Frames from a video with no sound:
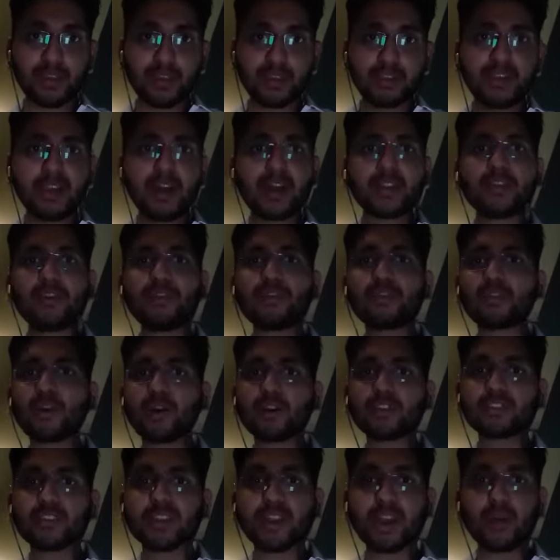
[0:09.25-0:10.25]
The other
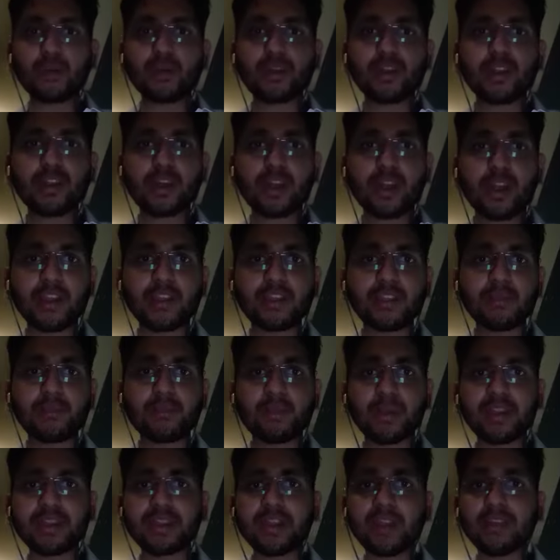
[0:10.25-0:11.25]
frogs crowded around the
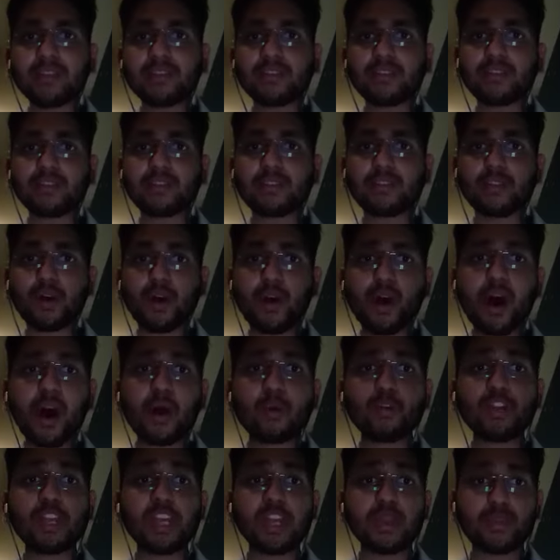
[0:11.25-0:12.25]
pit and saw
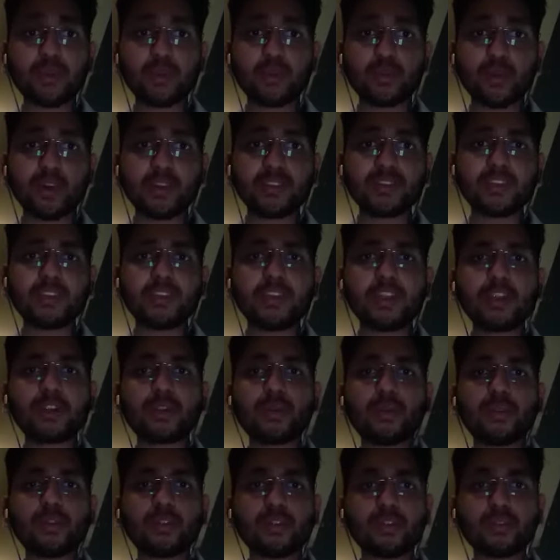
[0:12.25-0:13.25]
how deep it was, and they
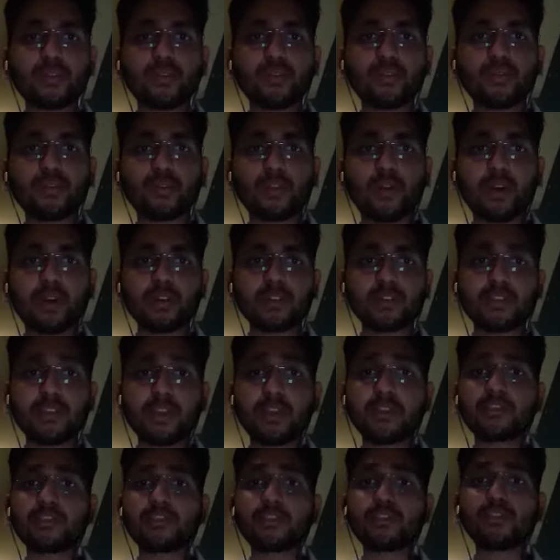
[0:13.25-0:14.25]
told the two frogs
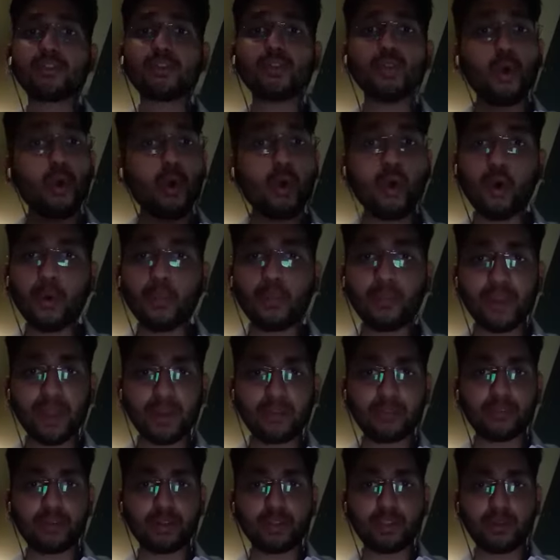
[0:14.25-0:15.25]
there's no hope
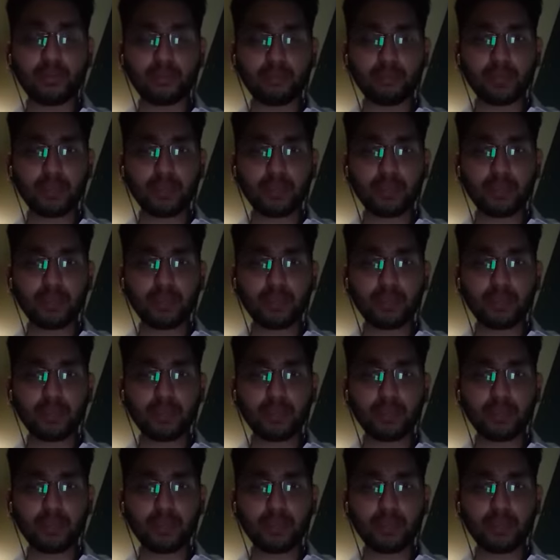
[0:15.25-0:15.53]
left for them.